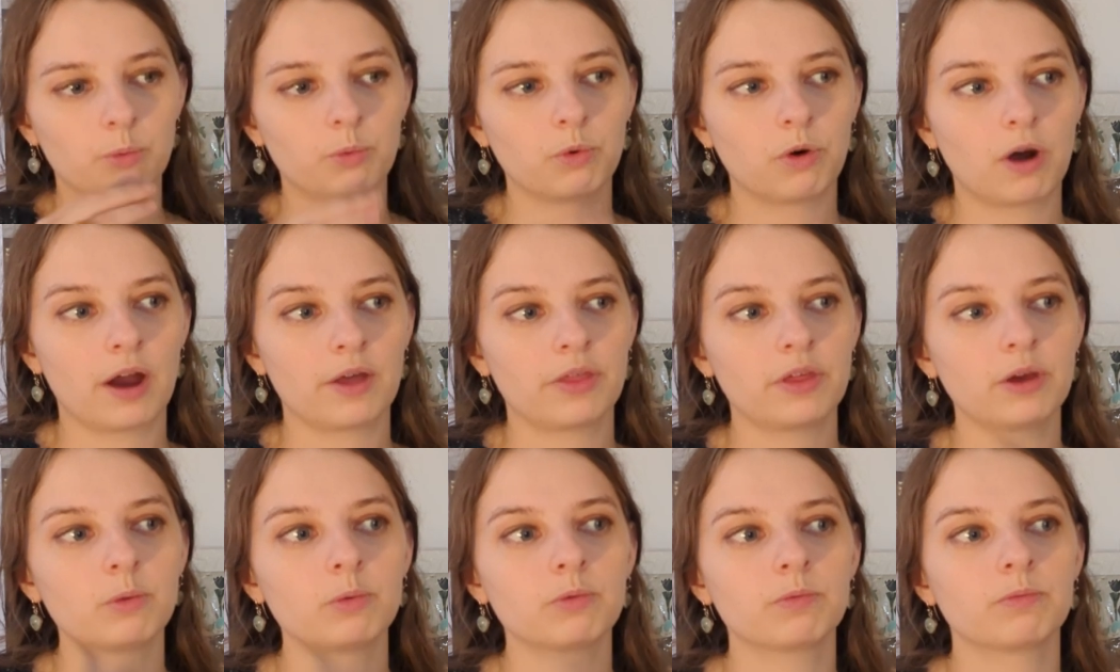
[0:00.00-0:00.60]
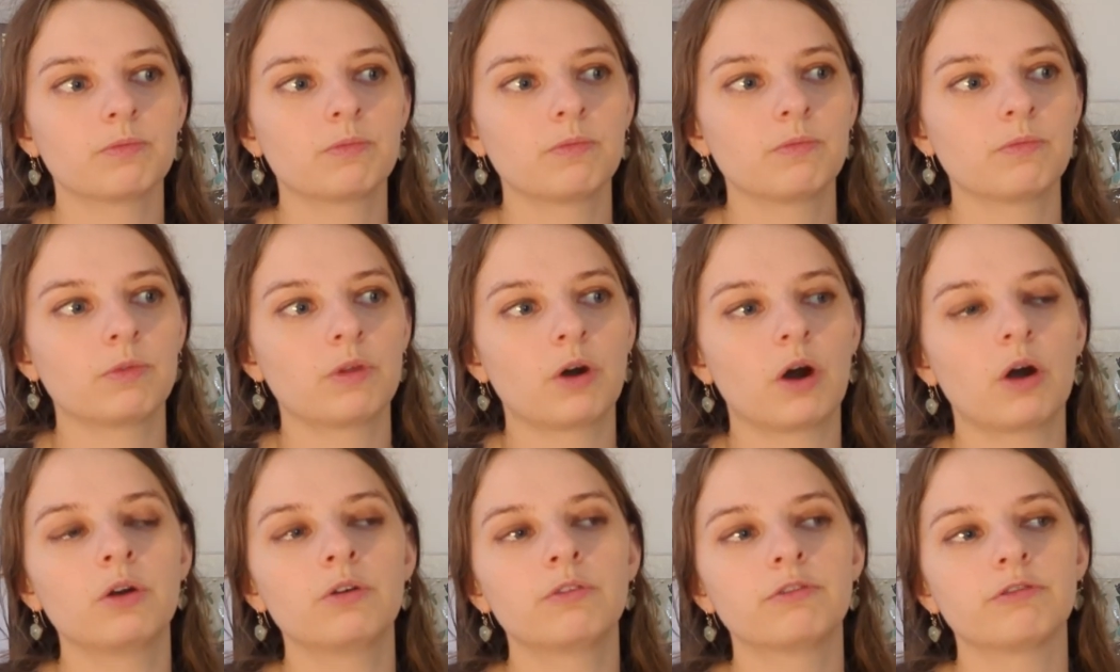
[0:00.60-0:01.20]
I think
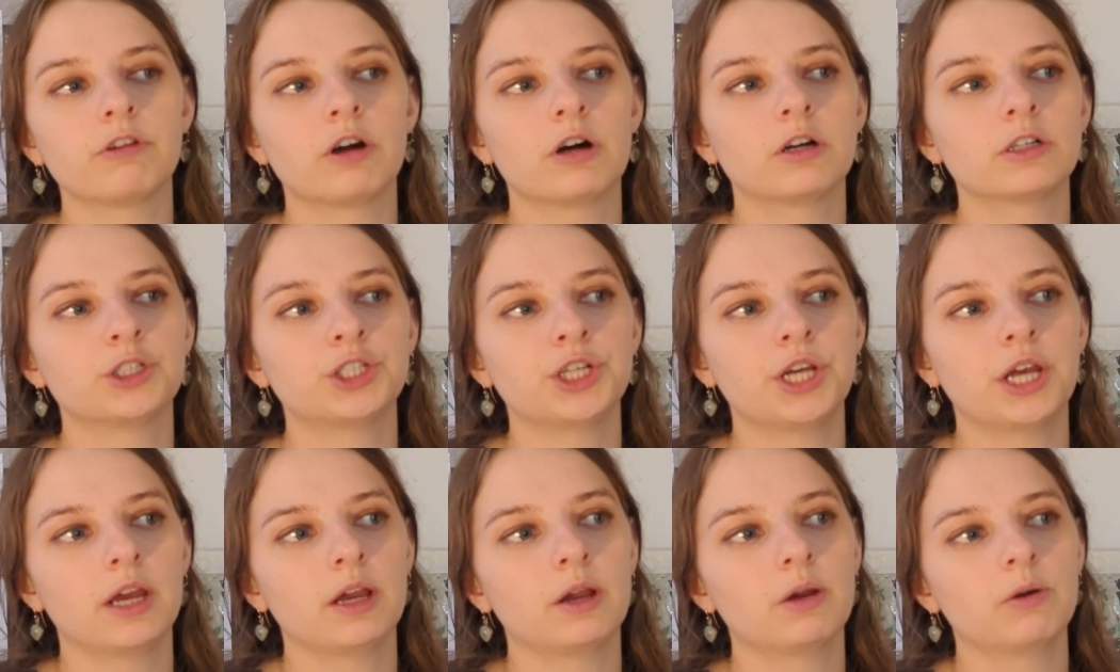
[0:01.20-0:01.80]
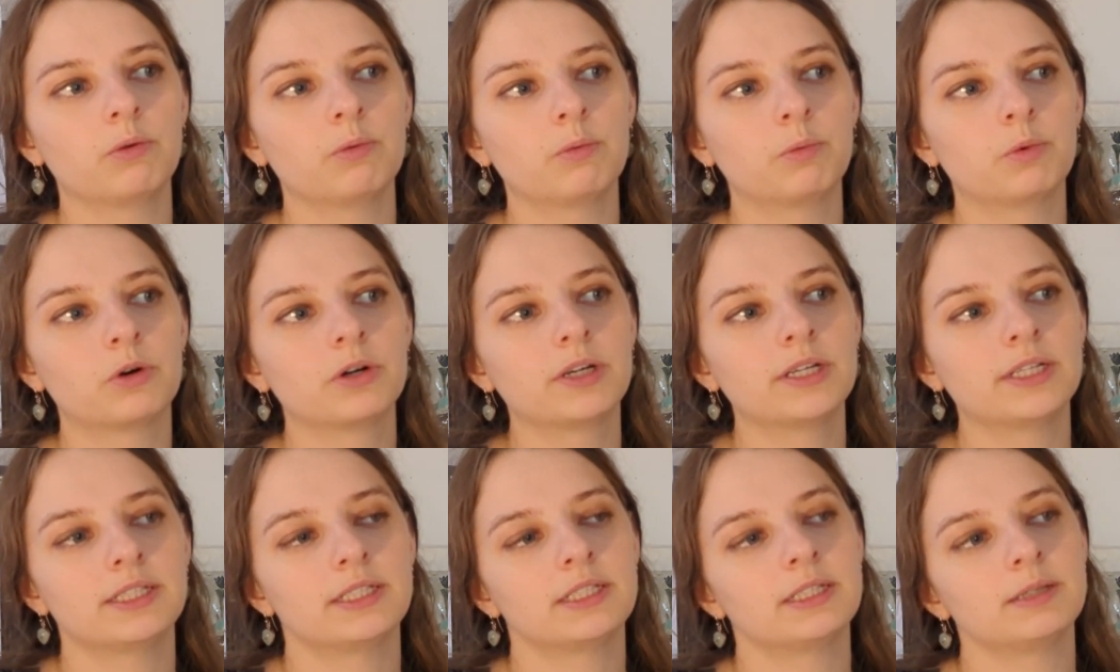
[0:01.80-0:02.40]
the overarching,
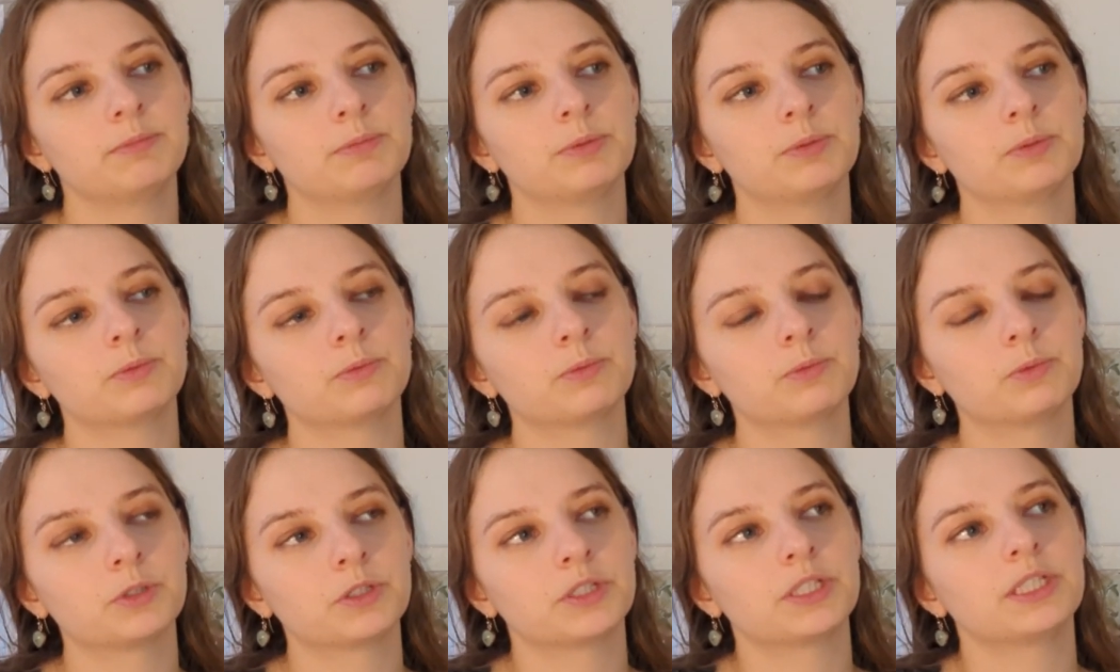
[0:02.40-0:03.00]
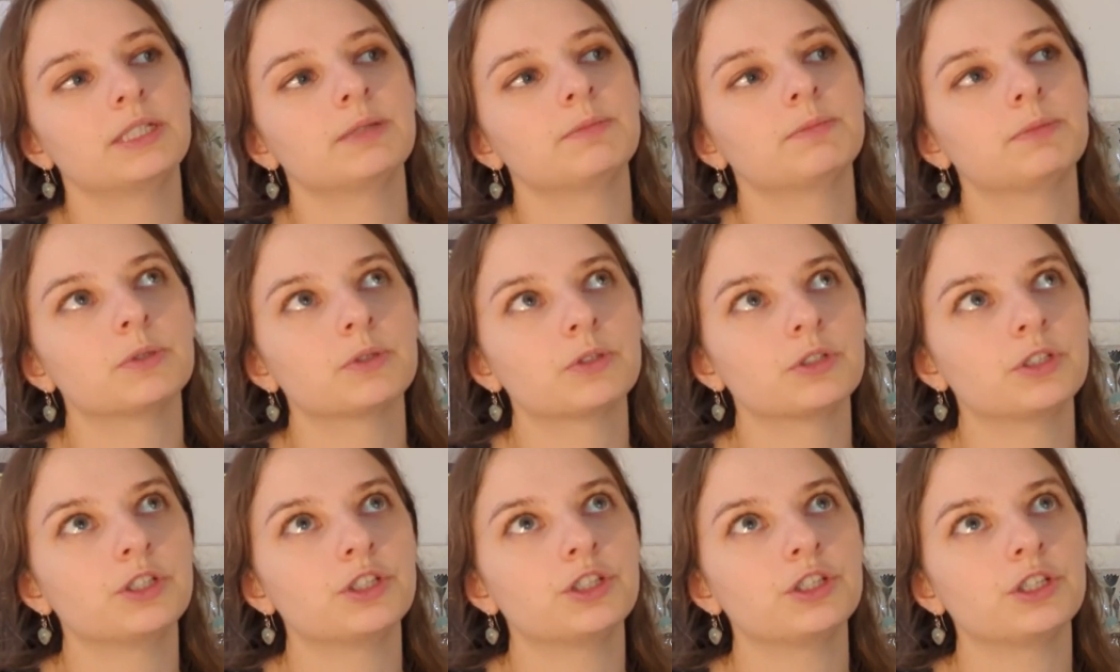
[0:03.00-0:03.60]
what is
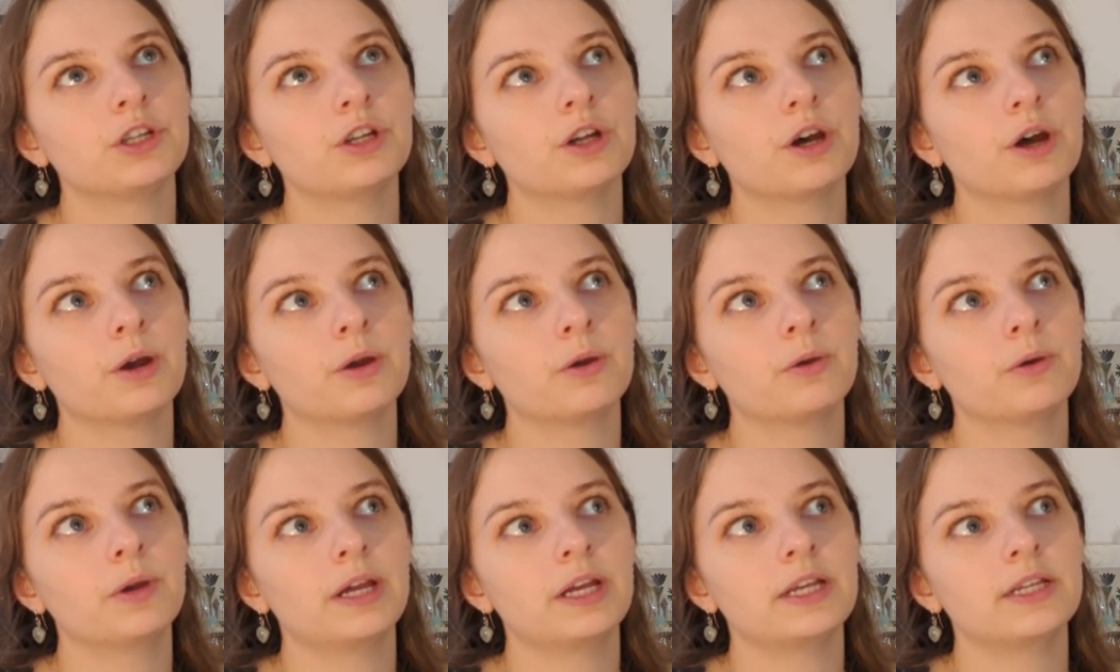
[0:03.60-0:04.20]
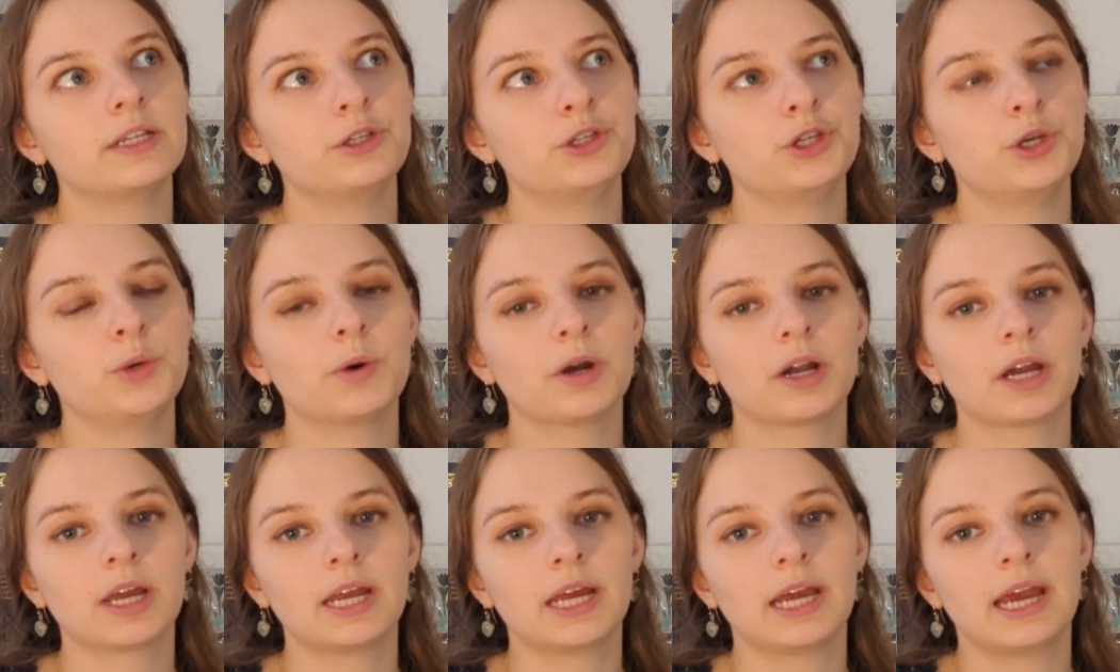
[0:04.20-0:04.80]
important to know is you are
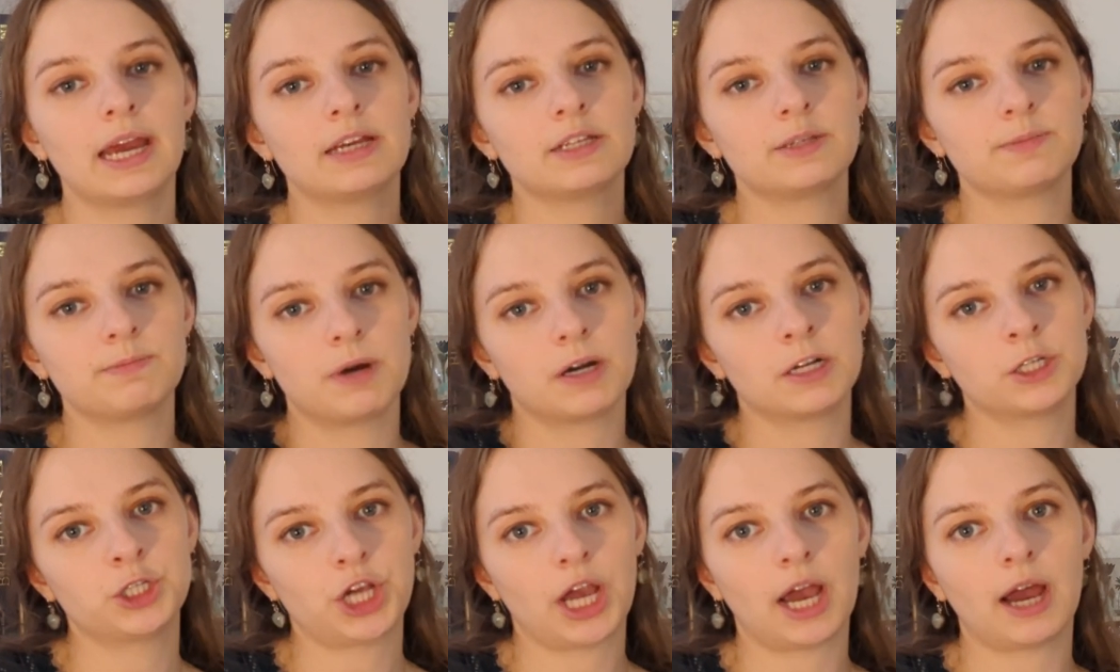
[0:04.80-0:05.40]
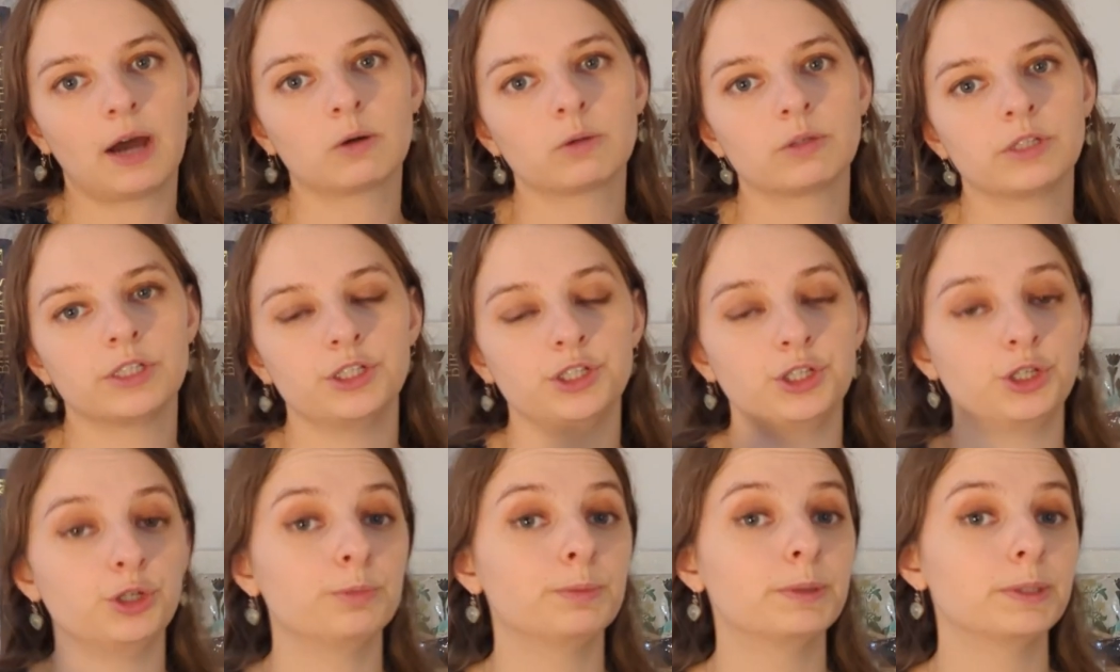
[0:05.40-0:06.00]
going to get as much out
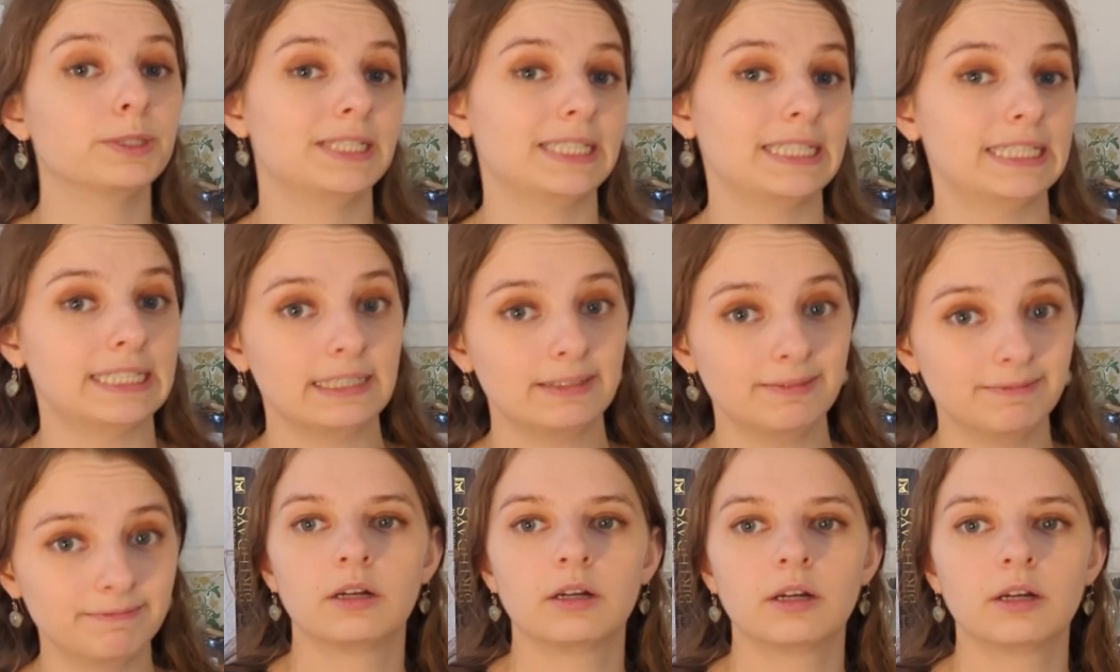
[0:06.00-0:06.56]
as you put in.